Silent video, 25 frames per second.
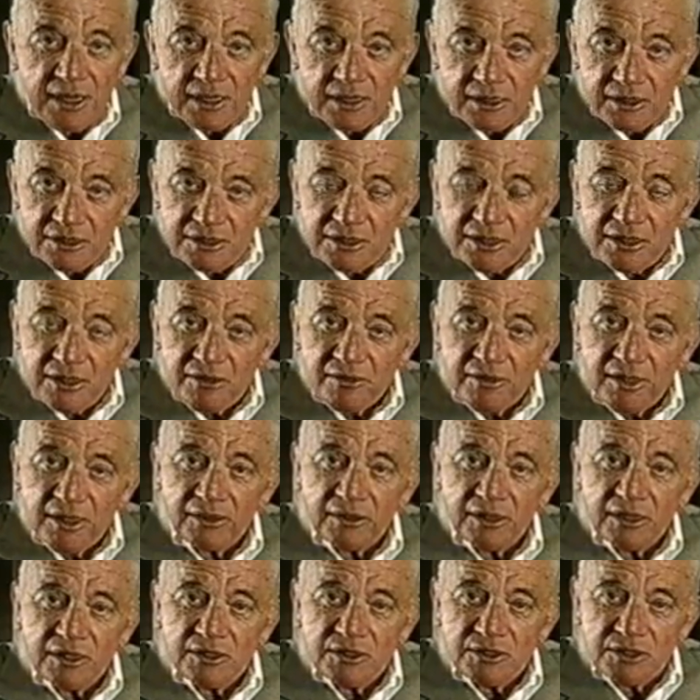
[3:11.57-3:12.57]
Consider
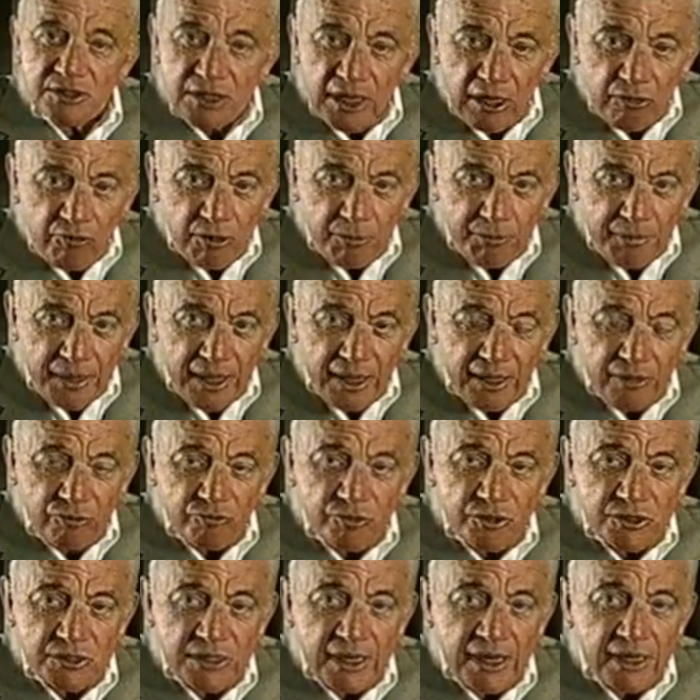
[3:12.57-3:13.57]
that the shower bath
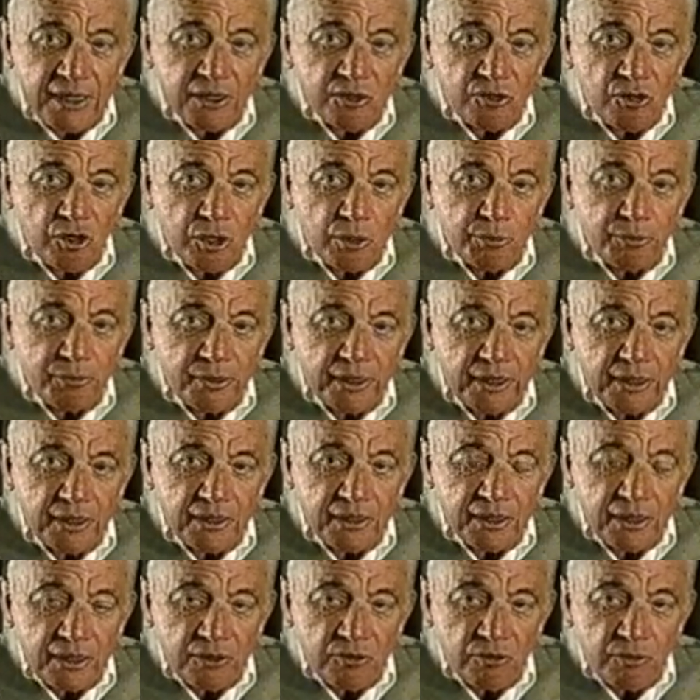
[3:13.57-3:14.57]
was not
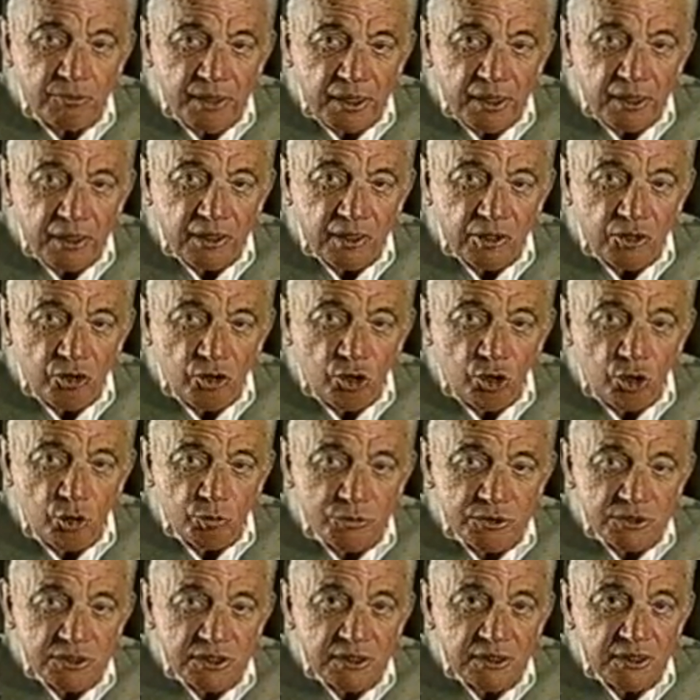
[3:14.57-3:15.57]
incorporated into American
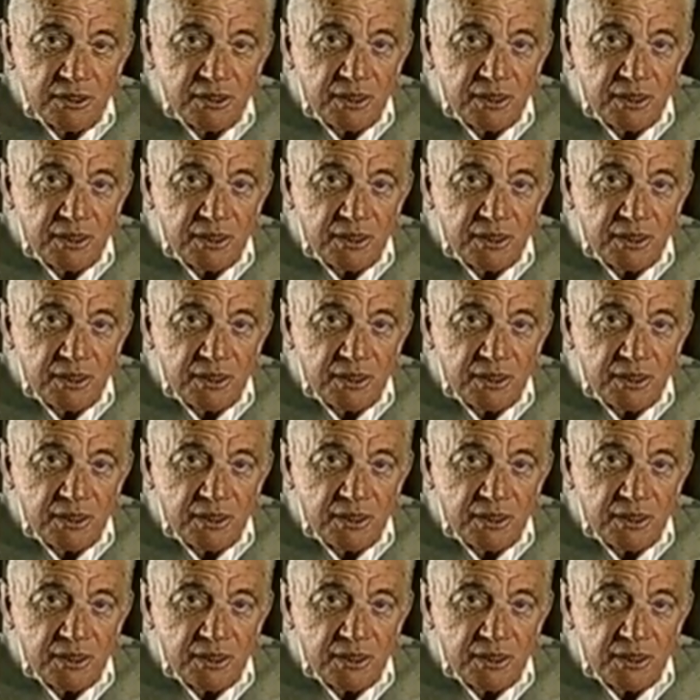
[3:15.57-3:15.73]
homes